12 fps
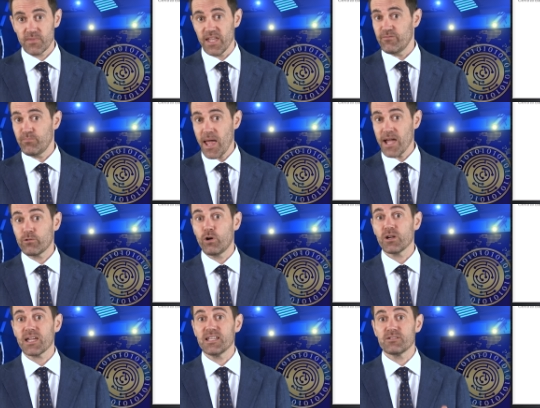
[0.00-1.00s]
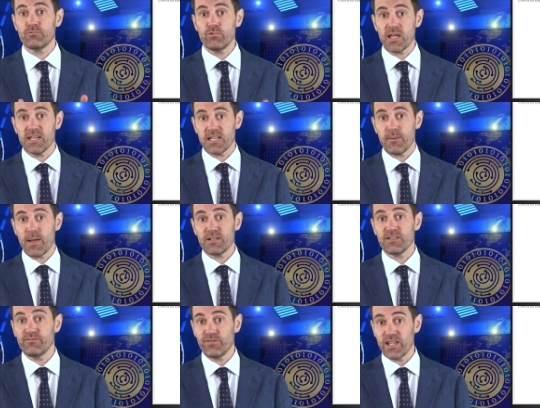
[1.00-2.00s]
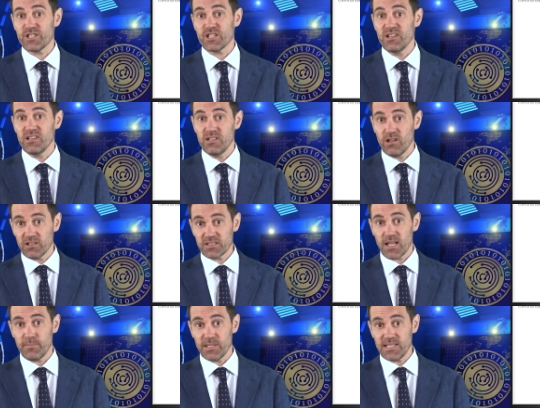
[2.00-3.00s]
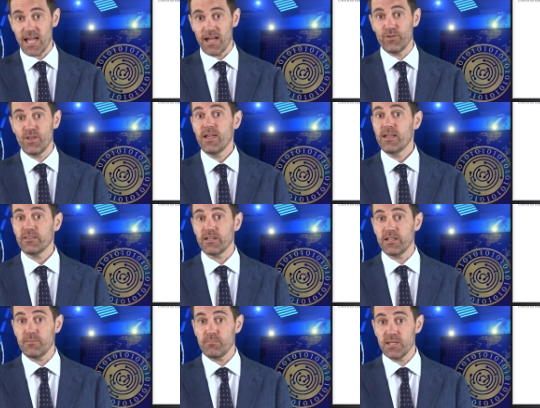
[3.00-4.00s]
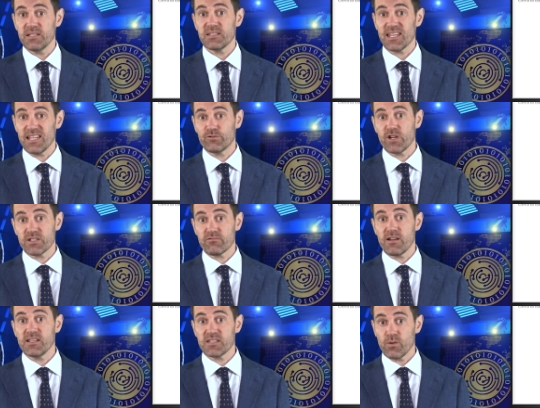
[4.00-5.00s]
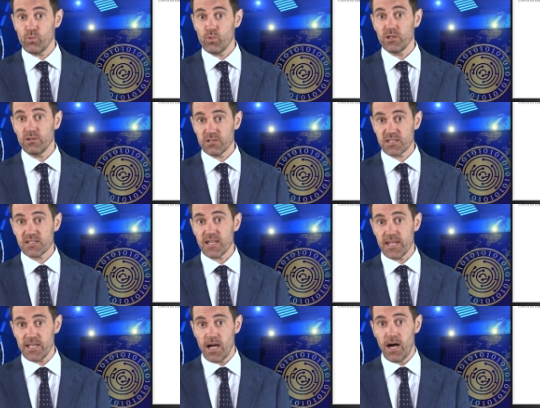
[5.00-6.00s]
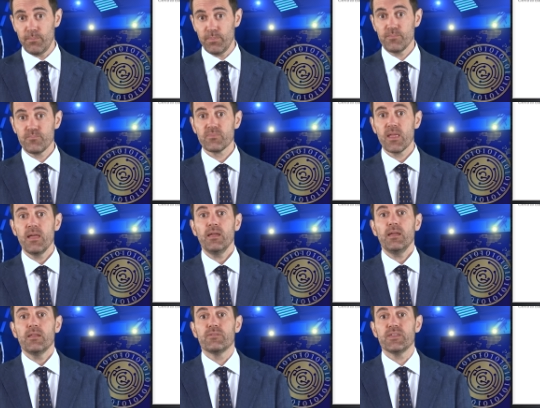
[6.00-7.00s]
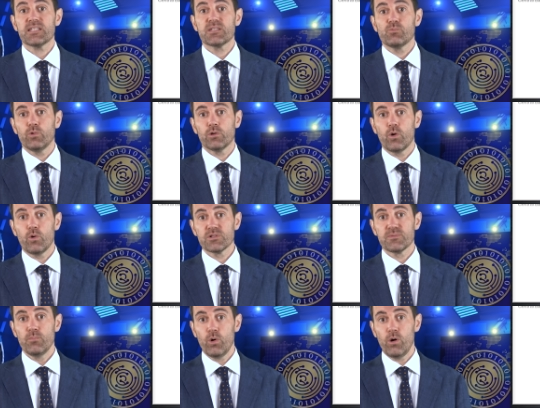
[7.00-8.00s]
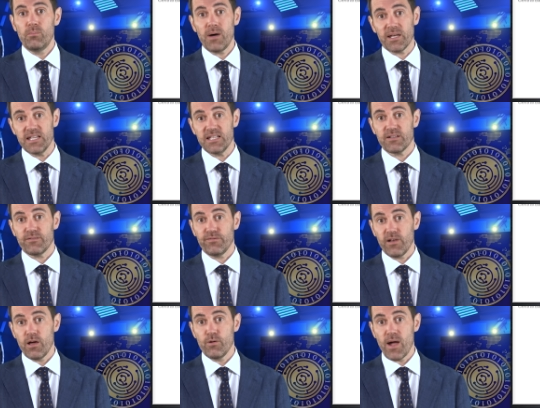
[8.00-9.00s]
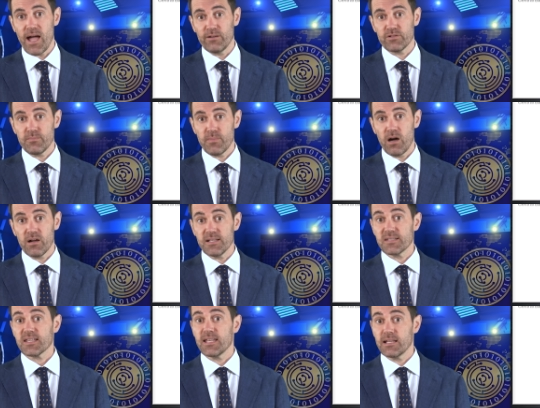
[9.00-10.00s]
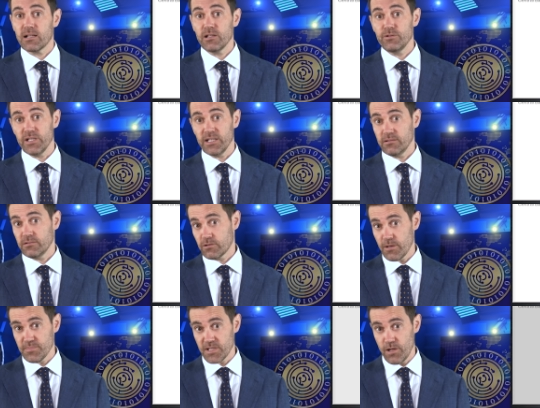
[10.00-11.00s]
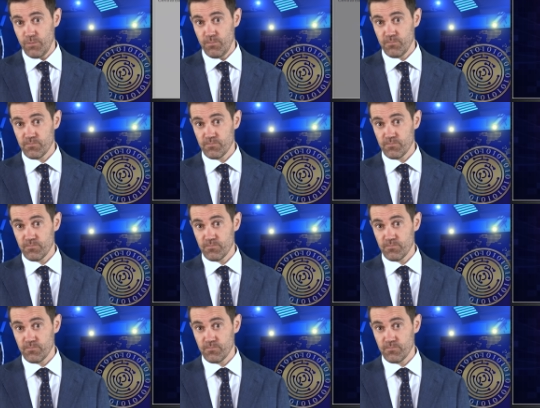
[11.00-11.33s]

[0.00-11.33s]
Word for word: If BlackRock is right about inflation not coming down, then it means interest rates will stay up. This will cause more money to flow out of the markets, including crypto.